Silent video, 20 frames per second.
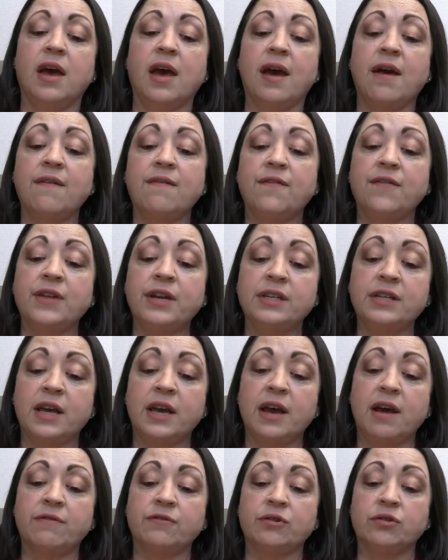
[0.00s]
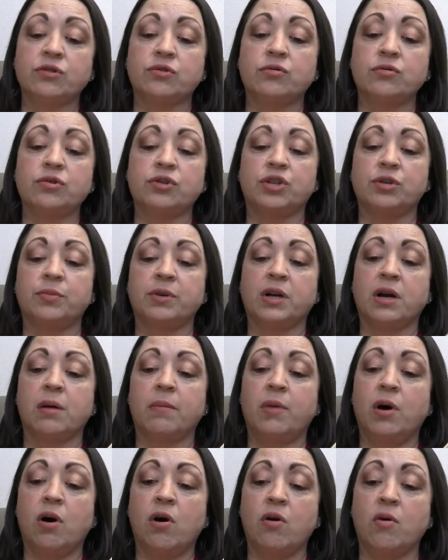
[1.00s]
Every day after school, she would come
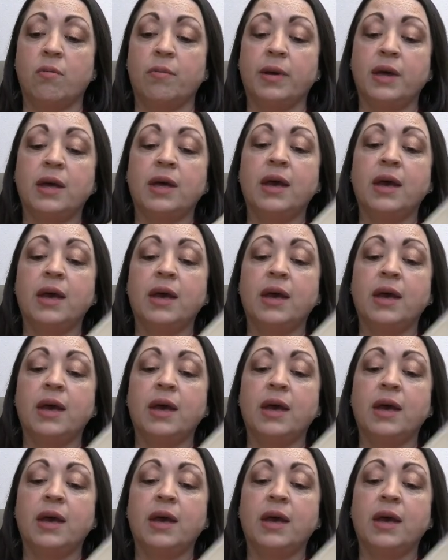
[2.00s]
home,